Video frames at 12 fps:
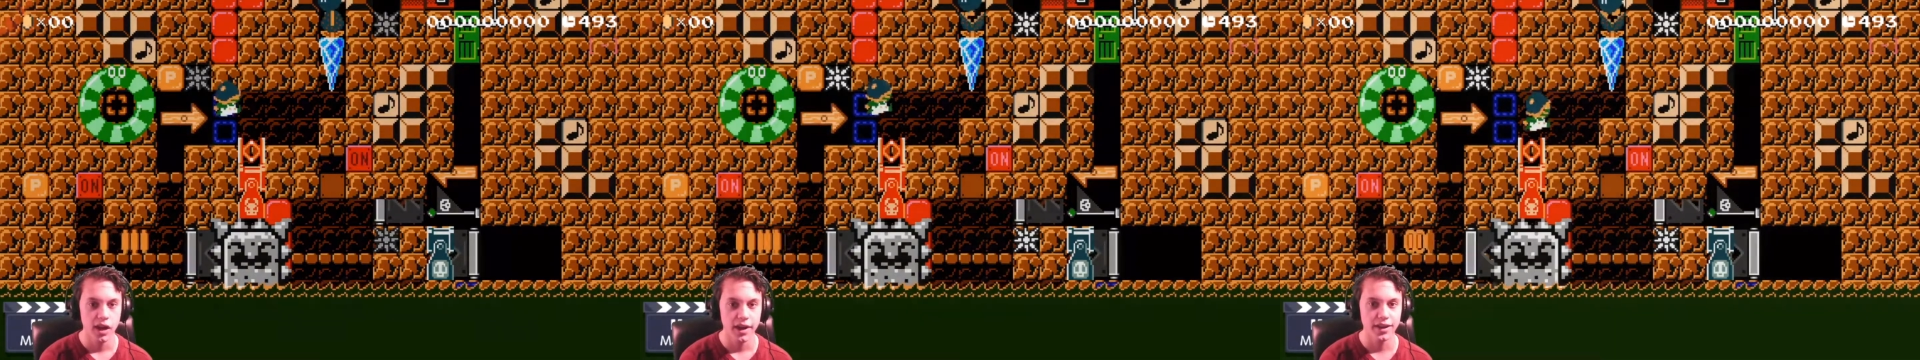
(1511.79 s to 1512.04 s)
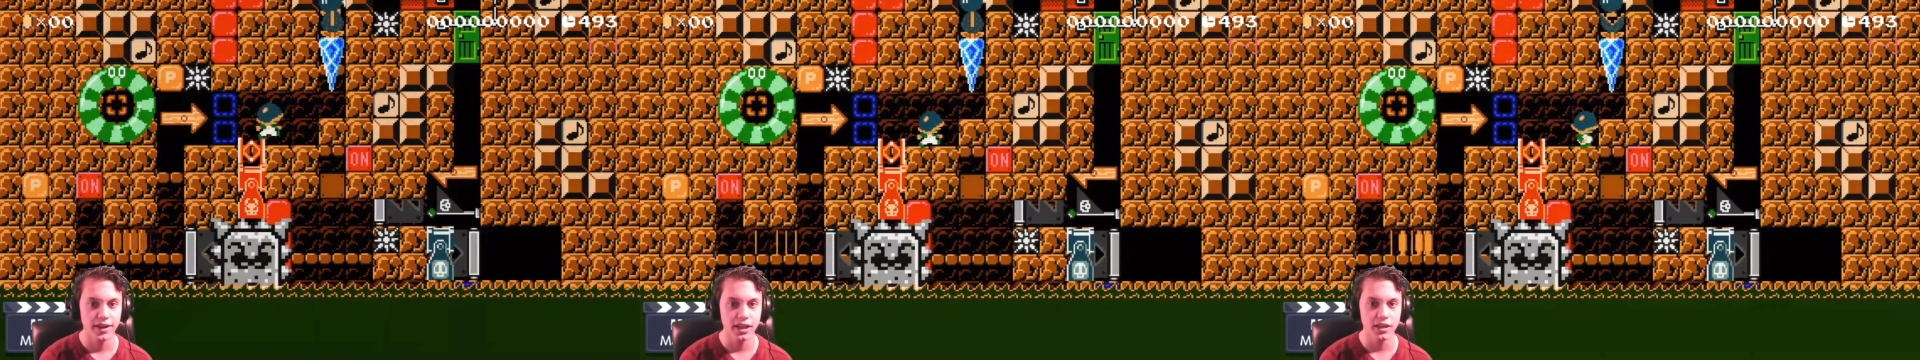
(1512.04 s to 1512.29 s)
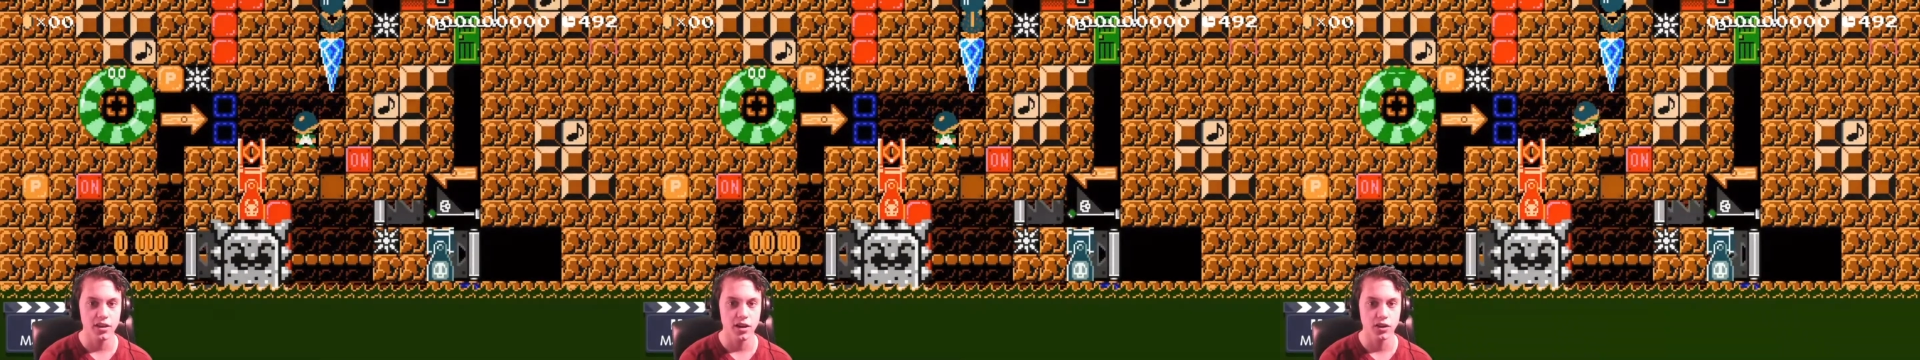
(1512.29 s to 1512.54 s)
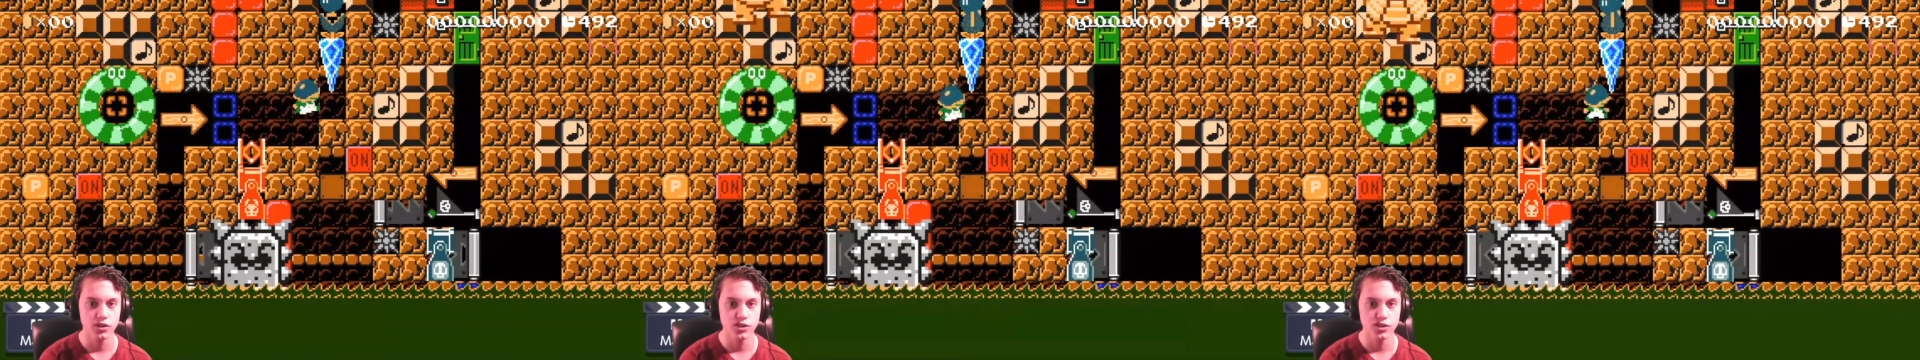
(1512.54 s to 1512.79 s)
And then you
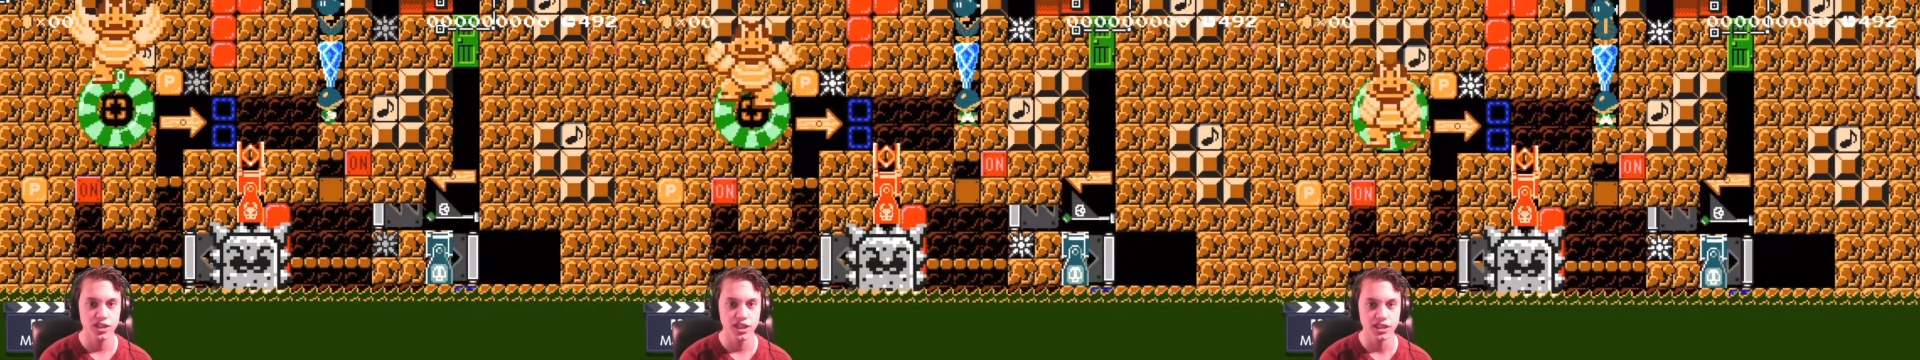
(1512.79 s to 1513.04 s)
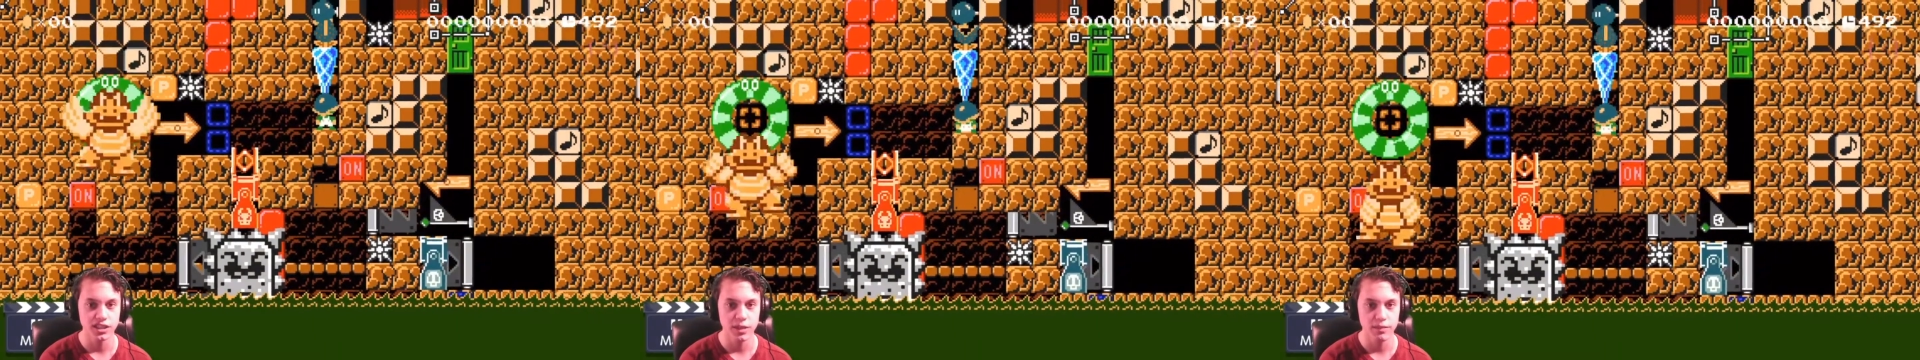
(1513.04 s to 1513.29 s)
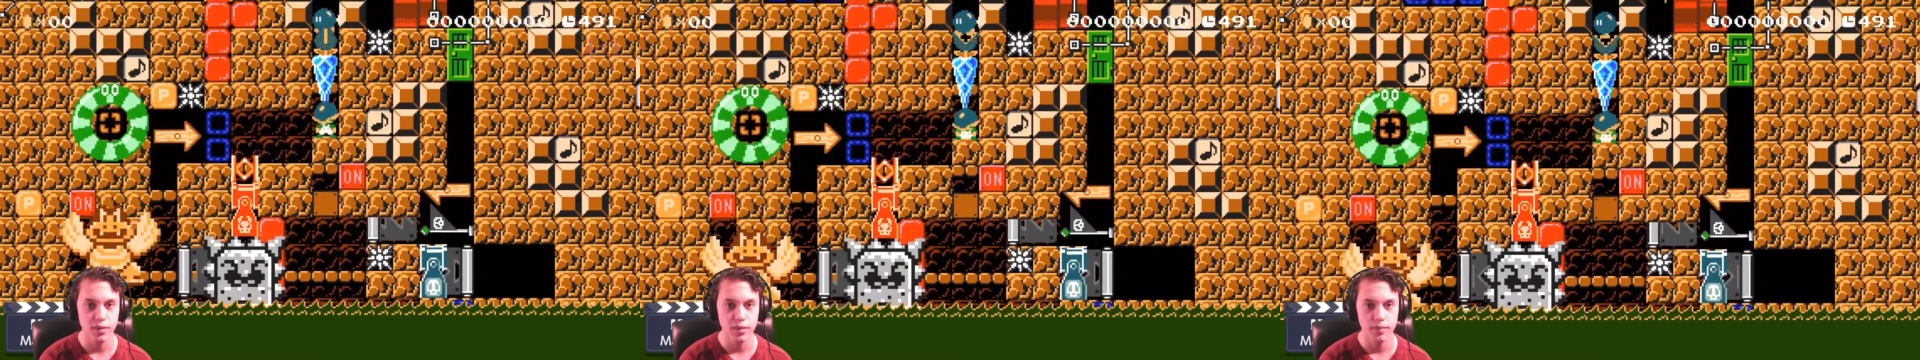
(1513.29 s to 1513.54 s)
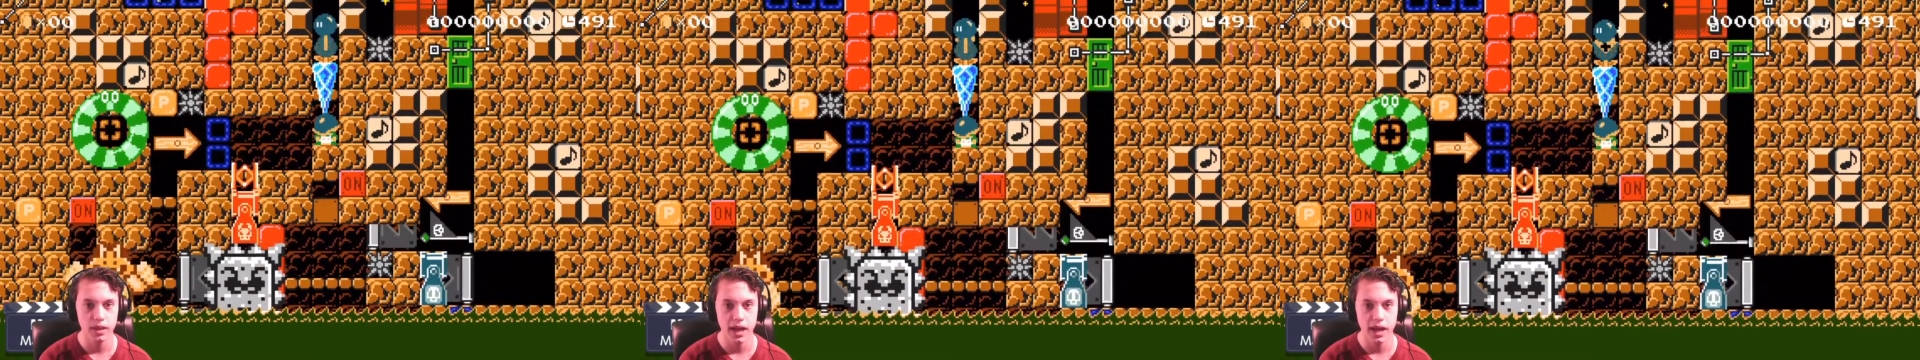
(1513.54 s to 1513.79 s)
go to this. And people
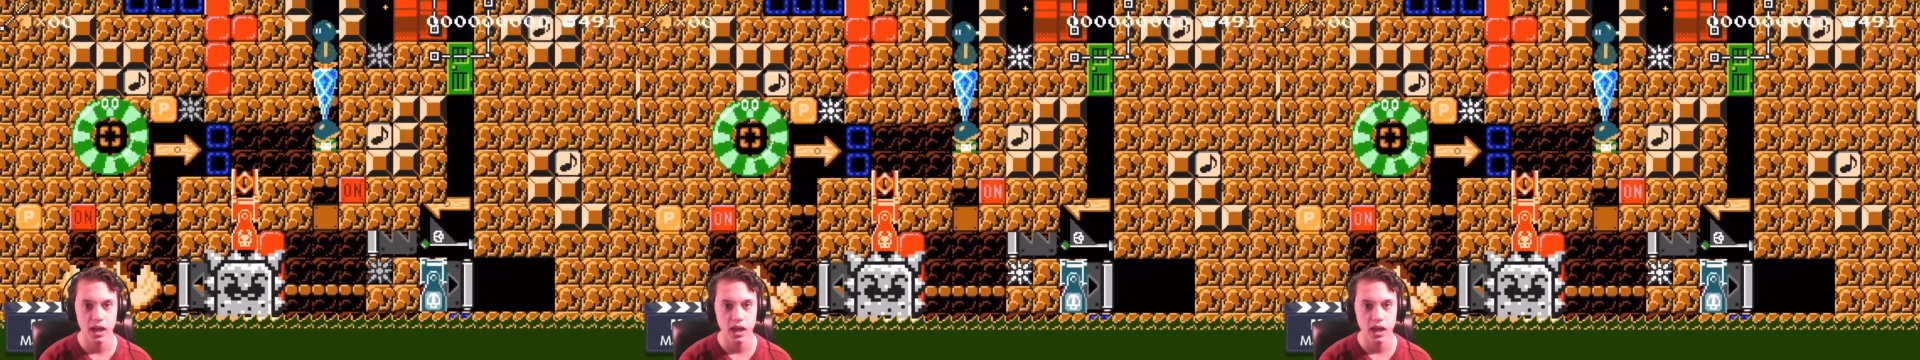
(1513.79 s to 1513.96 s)
be like,